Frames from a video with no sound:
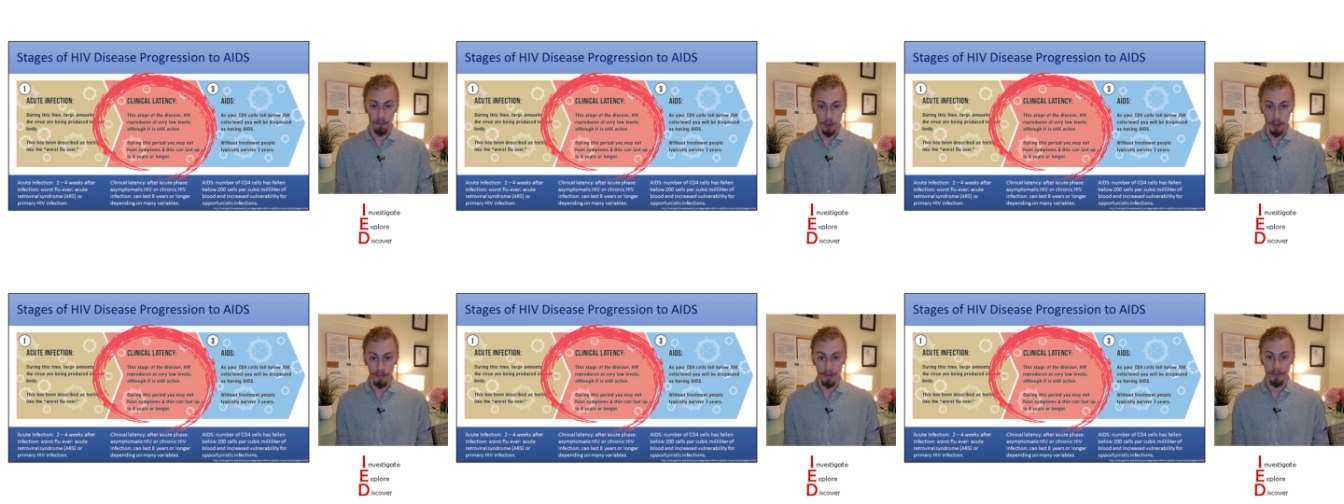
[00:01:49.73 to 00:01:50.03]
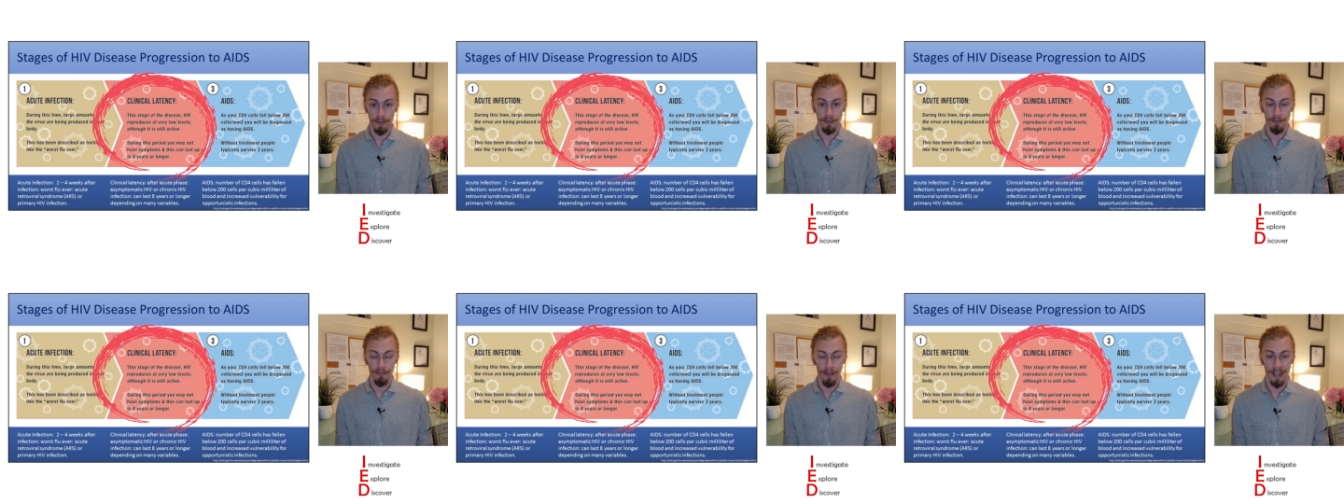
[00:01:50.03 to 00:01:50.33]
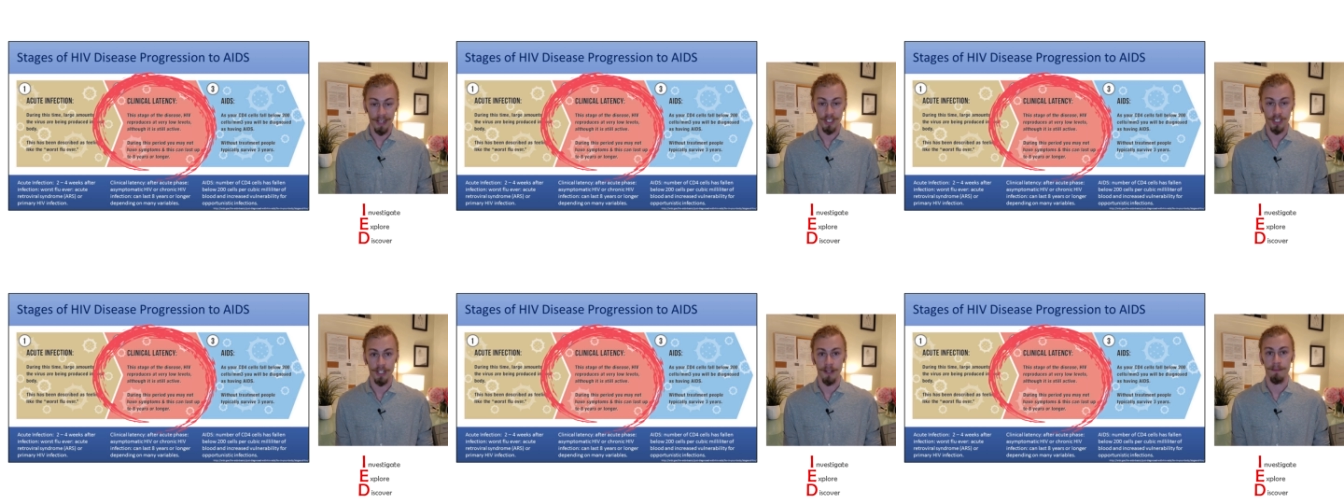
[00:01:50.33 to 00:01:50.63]
form of
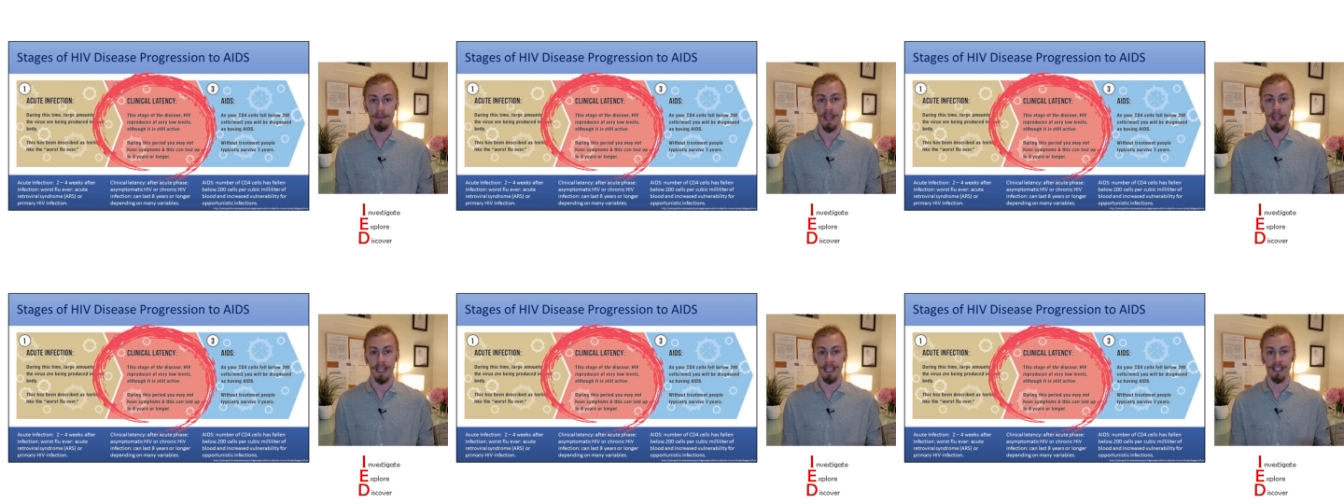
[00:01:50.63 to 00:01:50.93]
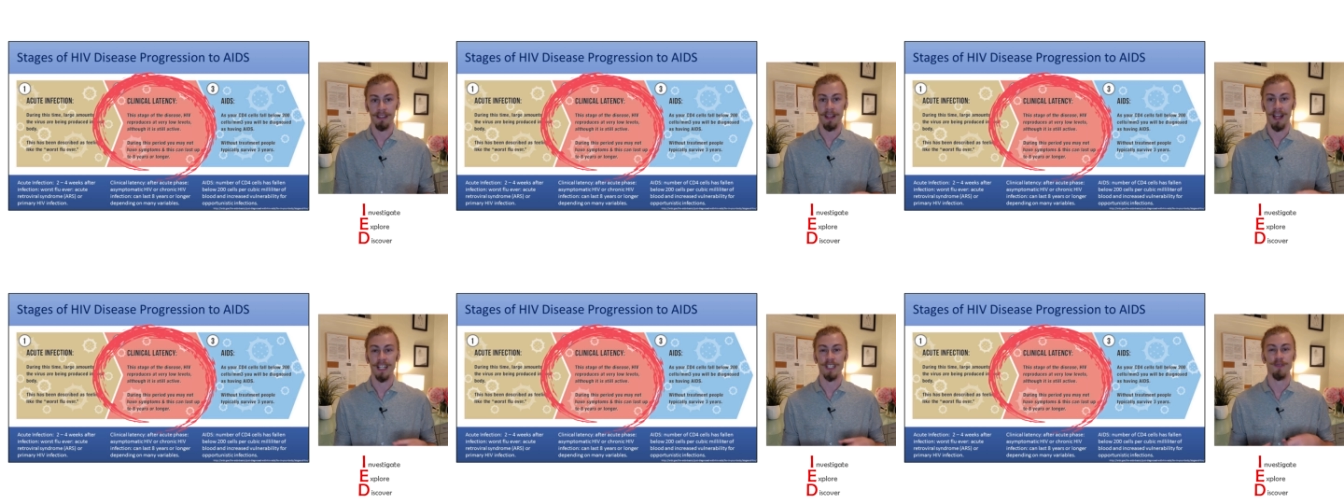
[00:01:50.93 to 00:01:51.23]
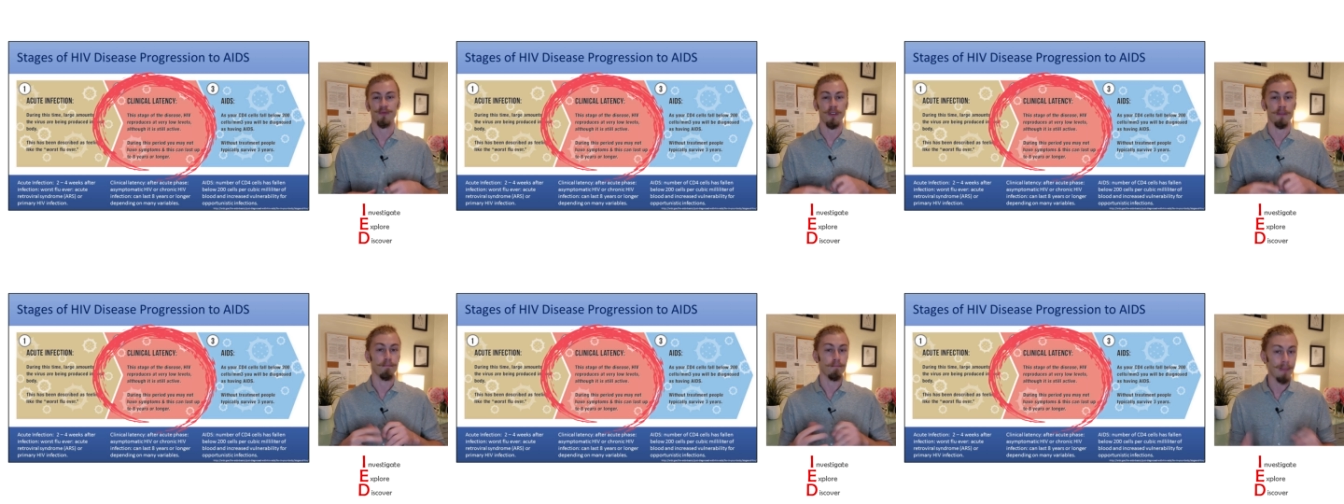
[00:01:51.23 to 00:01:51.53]
infection that can last
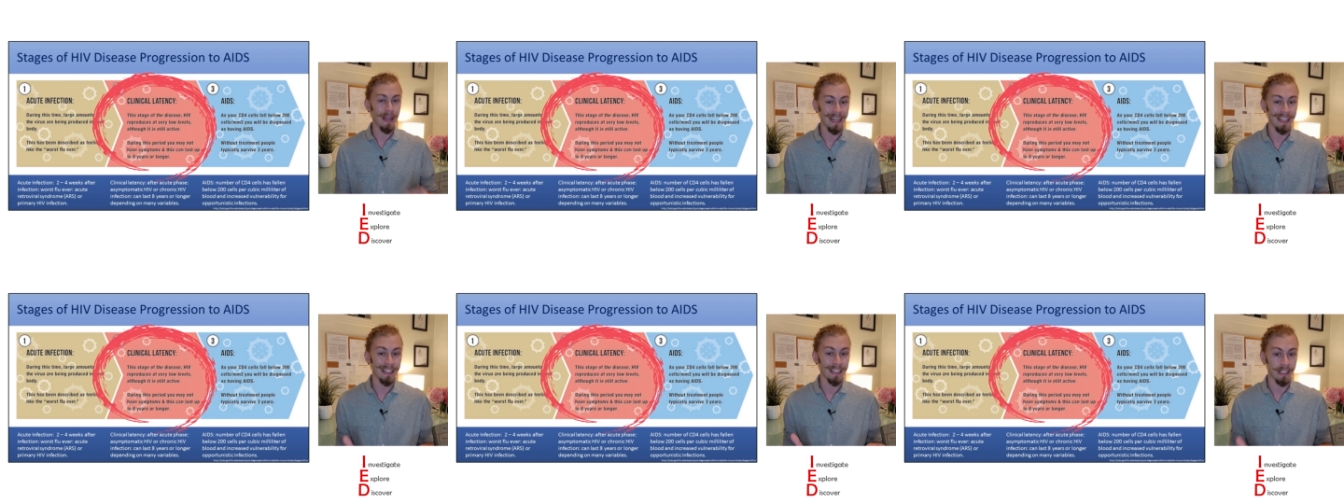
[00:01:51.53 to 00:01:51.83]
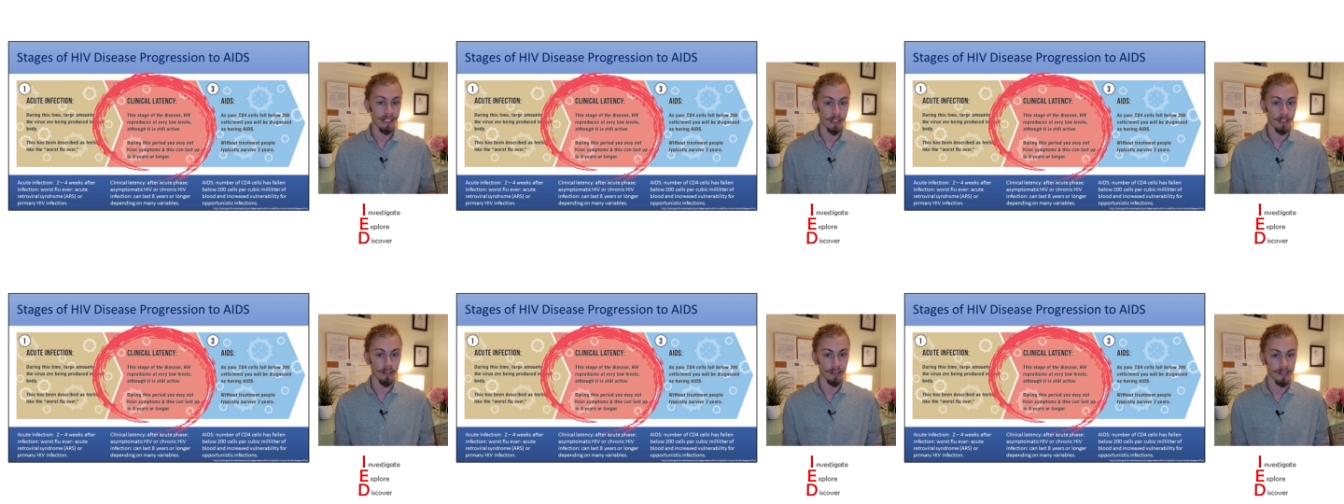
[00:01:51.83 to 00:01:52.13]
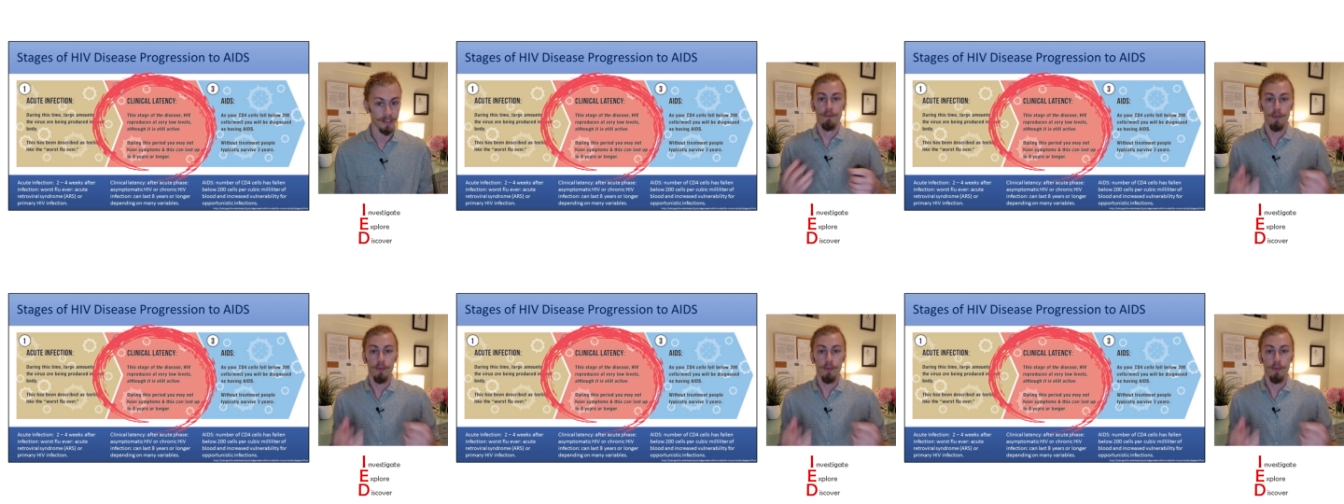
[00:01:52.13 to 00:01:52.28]
for many years.